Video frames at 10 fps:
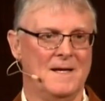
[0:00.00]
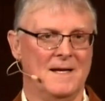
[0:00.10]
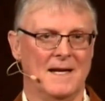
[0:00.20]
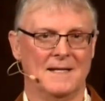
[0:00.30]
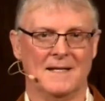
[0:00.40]

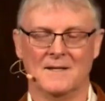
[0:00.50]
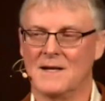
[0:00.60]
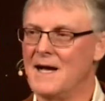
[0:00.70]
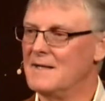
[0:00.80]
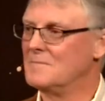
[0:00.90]
and they're
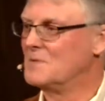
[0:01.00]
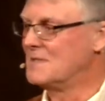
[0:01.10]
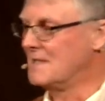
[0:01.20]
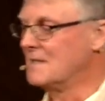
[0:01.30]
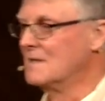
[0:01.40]
not
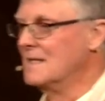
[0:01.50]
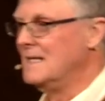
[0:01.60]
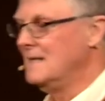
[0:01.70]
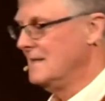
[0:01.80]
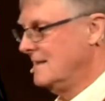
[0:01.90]

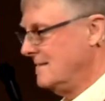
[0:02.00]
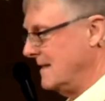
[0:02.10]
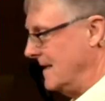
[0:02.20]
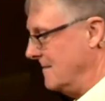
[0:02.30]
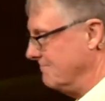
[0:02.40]
particularly,
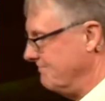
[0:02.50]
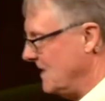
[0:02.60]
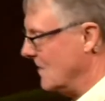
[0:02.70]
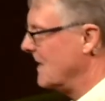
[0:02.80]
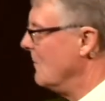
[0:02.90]
um, you
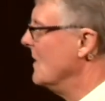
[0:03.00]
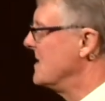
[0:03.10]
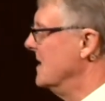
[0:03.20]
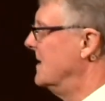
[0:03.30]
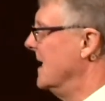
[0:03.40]
know, they
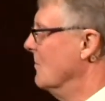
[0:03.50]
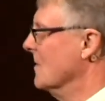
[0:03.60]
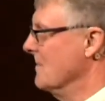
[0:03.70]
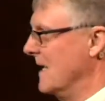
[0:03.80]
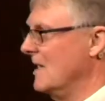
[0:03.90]
wish that they were
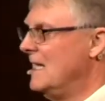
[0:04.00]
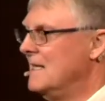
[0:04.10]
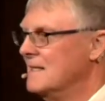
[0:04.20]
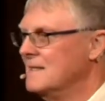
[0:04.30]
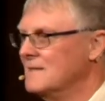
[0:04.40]
married,
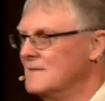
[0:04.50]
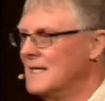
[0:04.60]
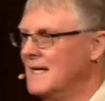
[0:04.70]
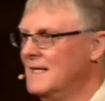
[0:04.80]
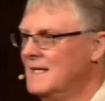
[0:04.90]

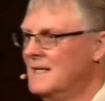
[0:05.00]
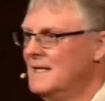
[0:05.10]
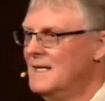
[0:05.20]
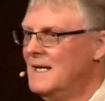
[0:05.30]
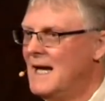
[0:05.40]
okay?
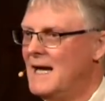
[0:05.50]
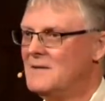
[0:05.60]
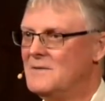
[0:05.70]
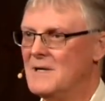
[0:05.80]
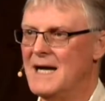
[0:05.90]
How,
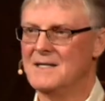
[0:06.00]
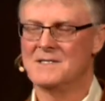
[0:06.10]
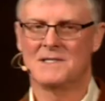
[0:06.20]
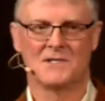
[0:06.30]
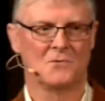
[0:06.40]
do, how
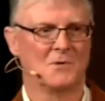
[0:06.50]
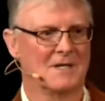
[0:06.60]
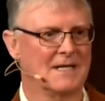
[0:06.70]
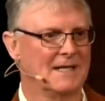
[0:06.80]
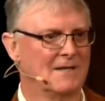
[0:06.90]
does this
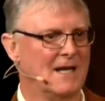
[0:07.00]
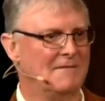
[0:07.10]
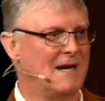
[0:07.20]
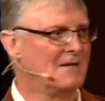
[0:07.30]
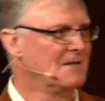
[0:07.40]
work in their
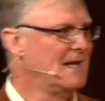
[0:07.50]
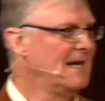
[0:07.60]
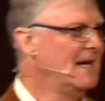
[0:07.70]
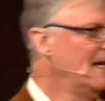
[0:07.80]
life? How do they,